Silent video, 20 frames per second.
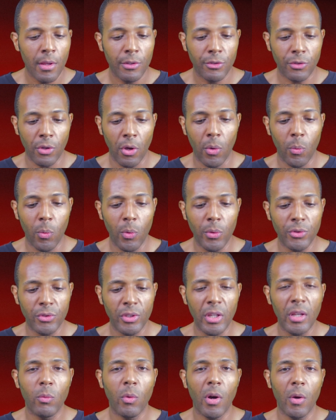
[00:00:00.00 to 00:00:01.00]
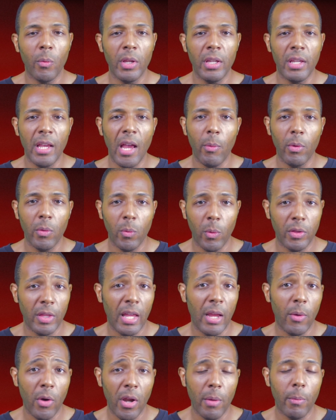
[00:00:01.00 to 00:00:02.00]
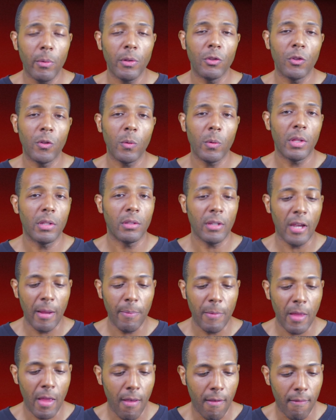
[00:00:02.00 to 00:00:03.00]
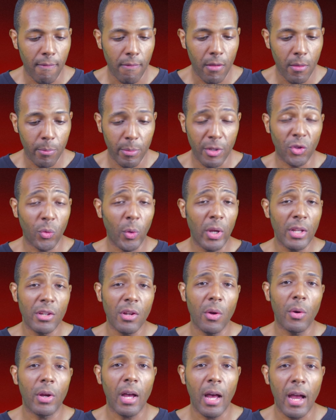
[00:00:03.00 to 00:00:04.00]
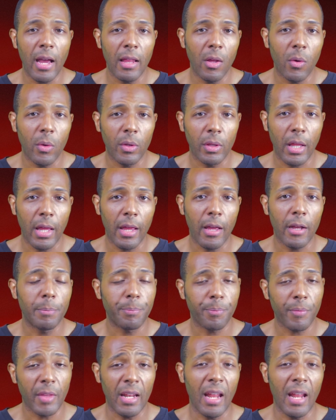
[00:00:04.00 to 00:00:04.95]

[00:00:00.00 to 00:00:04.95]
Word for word: So we'll see what we get with what they were able to do with the time they have between, you know, Kylo and Leia.